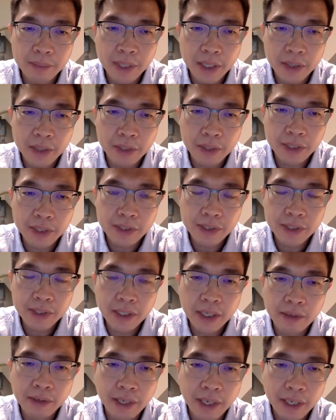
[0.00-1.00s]
And you can
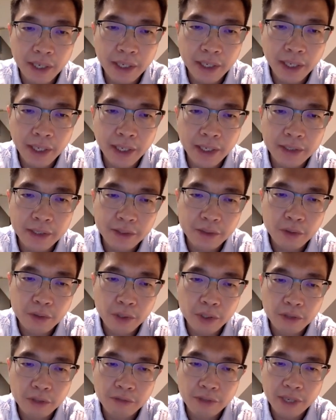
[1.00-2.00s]
see our AI is
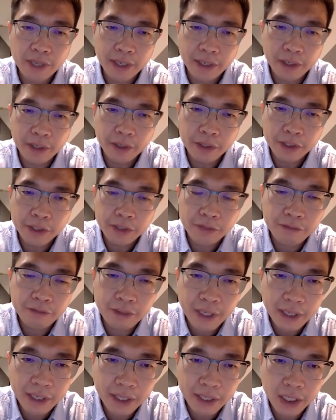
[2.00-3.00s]
quantifying all these
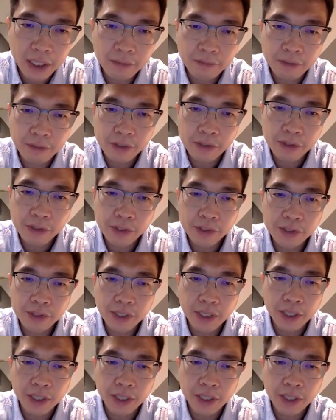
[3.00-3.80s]
five key features,